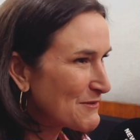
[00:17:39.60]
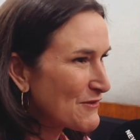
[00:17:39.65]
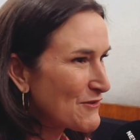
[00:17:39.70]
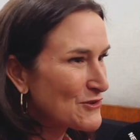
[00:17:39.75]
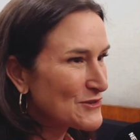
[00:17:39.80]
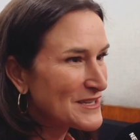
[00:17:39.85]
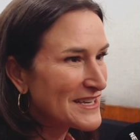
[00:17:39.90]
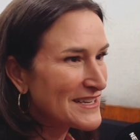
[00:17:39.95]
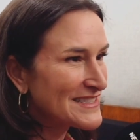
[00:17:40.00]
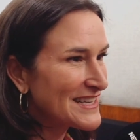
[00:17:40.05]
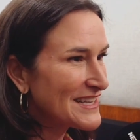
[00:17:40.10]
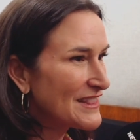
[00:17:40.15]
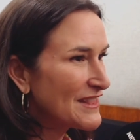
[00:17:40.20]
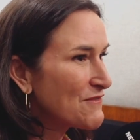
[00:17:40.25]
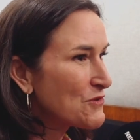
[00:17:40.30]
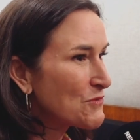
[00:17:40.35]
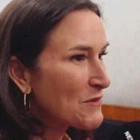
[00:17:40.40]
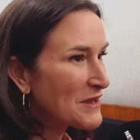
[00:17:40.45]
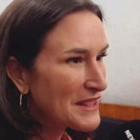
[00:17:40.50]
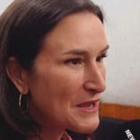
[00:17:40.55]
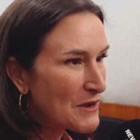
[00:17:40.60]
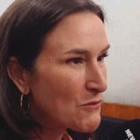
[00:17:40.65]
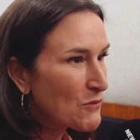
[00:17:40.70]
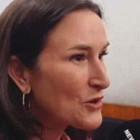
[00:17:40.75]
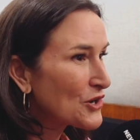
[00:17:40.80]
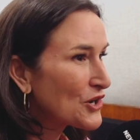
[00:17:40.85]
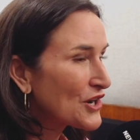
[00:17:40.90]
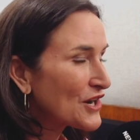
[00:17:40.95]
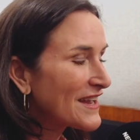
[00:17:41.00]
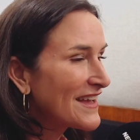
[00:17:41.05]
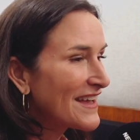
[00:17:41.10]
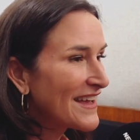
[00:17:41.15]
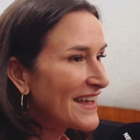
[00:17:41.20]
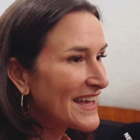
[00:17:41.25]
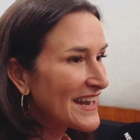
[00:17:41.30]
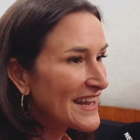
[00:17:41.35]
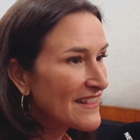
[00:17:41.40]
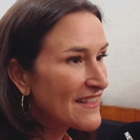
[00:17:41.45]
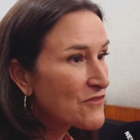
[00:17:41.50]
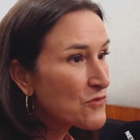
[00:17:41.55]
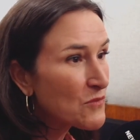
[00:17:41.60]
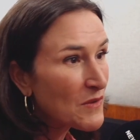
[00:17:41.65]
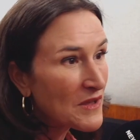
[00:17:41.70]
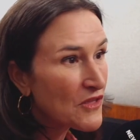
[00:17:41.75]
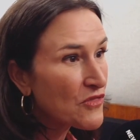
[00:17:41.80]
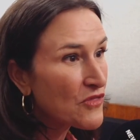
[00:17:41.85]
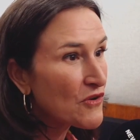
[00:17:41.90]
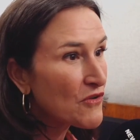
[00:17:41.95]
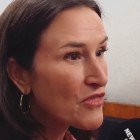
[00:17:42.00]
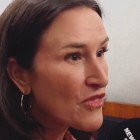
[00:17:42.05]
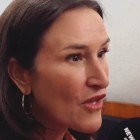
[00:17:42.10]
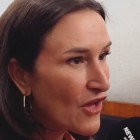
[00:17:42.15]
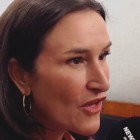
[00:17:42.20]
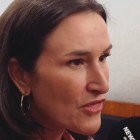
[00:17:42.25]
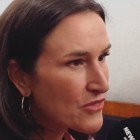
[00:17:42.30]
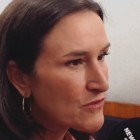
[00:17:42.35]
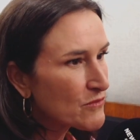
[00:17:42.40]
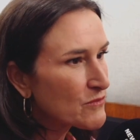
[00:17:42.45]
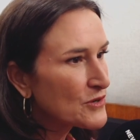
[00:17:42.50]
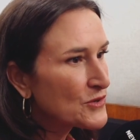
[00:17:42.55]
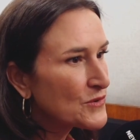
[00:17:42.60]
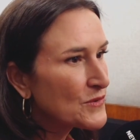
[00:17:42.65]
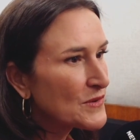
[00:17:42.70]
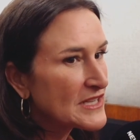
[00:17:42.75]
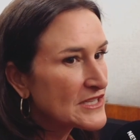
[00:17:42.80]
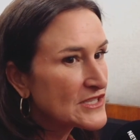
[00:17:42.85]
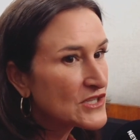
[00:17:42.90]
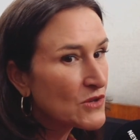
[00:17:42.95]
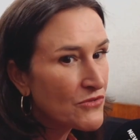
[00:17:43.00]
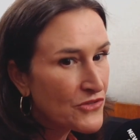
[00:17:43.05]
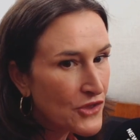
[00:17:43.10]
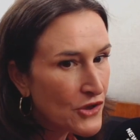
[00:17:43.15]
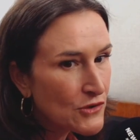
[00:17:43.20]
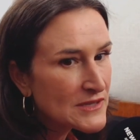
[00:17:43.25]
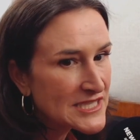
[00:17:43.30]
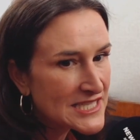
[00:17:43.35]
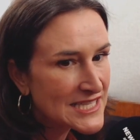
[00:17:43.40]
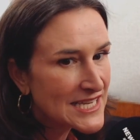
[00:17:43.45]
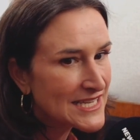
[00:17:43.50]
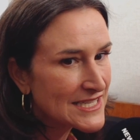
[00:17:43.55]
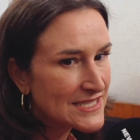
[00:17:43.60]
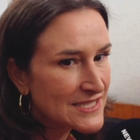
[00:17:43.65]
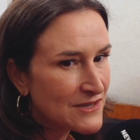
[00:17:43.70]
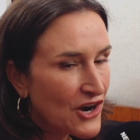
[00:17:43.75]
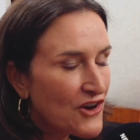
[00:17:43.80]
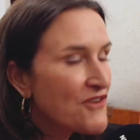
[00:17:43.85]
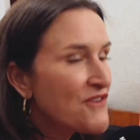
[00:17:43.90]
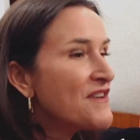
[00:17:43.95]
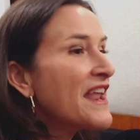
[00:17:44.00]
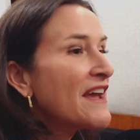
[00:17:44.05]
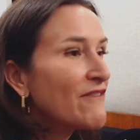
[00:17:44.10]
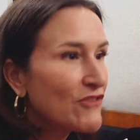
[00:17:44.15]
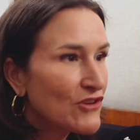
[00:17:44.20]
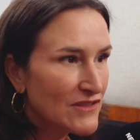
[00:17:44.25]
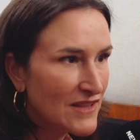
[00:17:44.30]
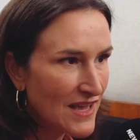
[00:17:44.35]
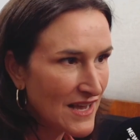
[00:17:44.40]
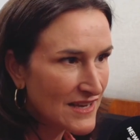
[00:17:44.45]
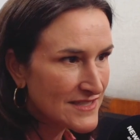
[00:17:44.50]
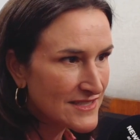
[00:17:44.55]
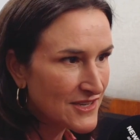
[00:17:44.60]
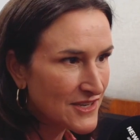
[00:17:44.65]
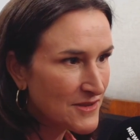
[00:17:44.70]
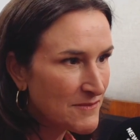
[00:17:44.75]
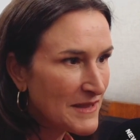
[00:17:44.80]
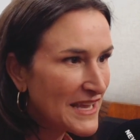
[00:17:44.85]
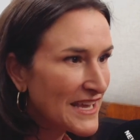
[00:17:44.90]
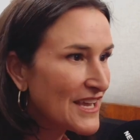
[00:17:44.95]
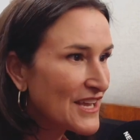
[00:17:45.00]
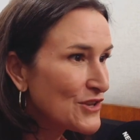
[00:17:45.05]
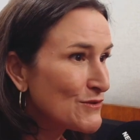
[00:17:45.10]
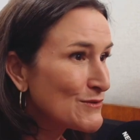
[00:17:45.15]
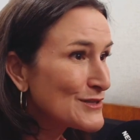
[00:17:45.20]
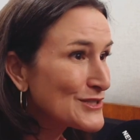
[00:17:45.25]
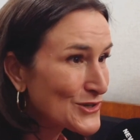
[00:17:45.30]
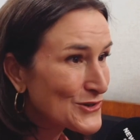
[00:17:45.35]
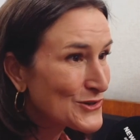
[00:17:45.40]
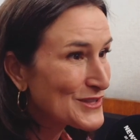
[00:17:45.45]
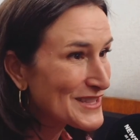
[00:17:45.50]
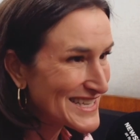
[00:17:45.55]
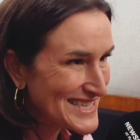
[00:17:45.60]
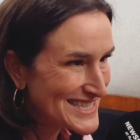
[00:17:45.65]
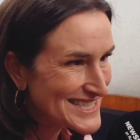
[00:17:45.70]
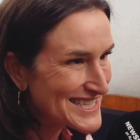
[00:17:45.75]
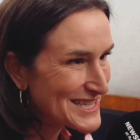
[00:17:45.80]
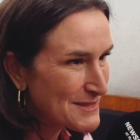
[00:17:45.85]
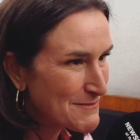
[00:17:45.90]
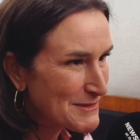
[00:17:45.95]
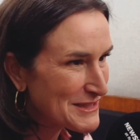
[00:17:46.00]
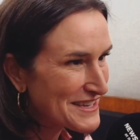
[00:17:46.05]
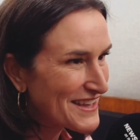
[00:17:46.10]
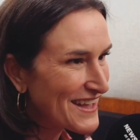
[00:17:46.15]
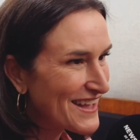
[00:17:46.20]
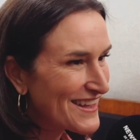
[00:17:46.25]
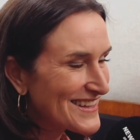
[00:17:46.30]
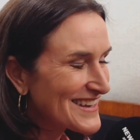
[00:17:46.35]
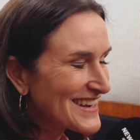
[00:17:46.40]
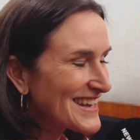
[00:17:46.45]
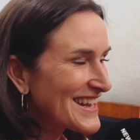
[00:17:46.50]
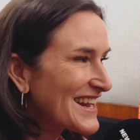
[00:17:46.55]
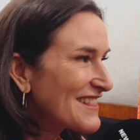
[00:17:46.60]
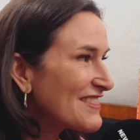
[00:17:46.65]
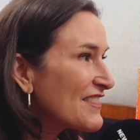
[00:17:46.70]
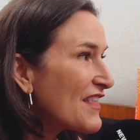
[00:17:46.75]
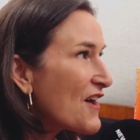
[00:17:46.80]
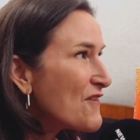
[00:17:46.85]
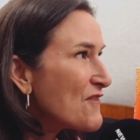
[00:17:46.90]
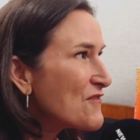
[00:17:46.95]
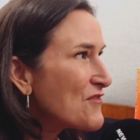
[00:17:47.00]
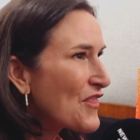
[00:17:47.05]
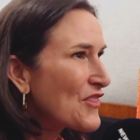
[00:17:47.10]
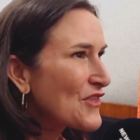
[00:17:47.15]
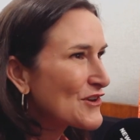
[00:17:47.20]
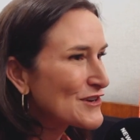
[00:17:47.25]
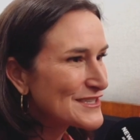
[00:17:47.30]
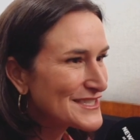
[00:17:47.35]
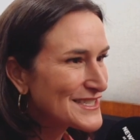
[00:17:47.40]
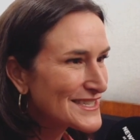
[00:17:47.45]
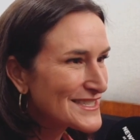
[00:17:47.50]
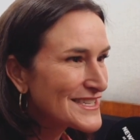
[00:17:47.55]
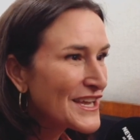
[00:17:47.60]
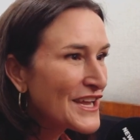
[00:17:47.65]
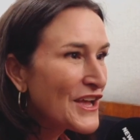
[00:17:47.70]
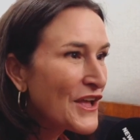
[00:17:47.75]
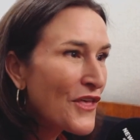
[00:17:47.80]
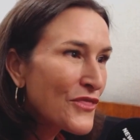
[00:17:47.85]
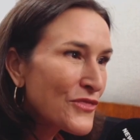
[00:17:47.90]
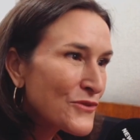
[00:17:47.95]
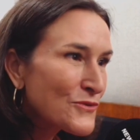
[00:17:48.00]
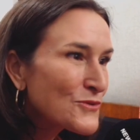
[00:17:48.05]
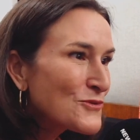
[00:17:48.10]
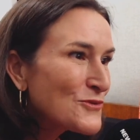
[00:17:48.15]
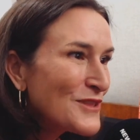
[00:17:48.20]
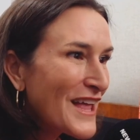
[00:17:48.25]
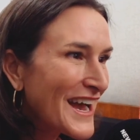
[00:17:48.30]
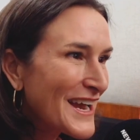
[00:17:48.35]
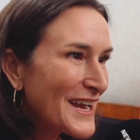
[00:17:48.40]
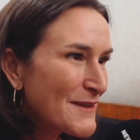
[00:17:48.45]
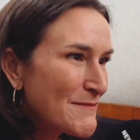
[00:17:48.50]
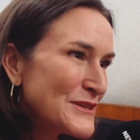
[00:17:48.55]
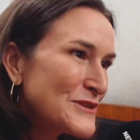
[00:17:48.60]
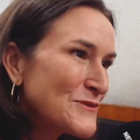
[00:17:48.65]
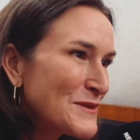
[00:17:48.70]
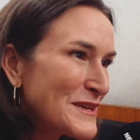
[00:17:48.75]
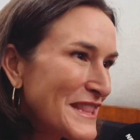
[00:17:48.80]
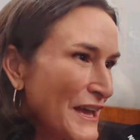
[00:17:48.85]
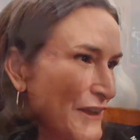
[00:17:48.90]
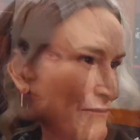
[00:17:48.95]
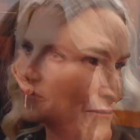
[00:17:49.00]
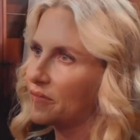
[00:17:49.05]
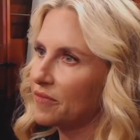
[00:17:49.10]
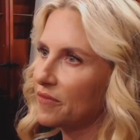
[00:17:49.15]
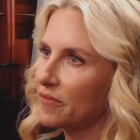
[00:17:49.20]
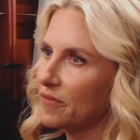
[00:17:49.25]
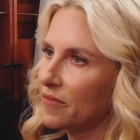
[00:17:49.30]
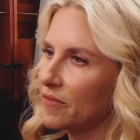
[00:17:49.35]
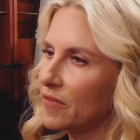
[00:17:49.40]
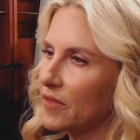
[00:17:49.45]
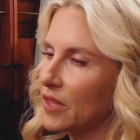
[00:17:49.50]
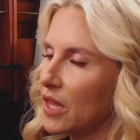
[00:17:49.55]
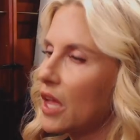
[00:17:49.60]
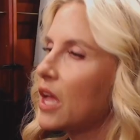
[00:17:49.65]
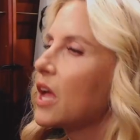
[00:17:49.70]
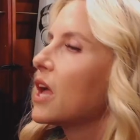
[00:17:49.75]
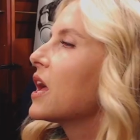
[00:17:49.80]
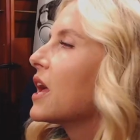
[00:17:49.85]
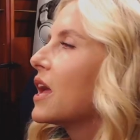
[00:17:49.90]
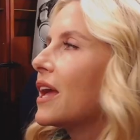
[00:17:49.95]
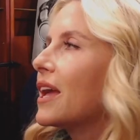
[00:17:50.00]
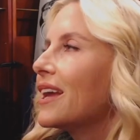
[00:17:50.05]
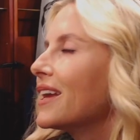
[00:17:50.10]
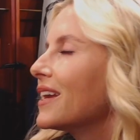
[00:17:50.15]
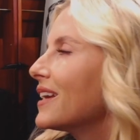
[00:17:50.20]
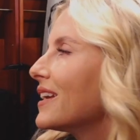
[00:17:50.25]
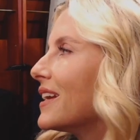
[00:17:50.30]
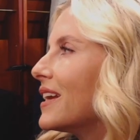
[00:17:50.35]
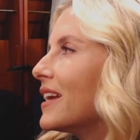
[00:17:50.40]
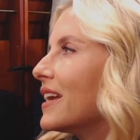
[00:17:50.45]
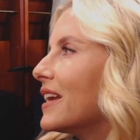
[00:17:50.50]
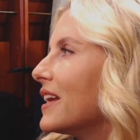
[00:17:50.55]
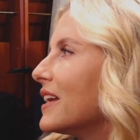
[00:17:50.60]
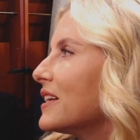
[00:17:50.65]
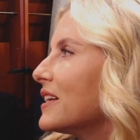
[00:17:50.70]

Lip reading: of hotels. I love the way they work. And I love the way that they're thought through. And so those things are never lost on me. And you certainly see them at the Colony. And I love that there's this through line between that first job and where you are today.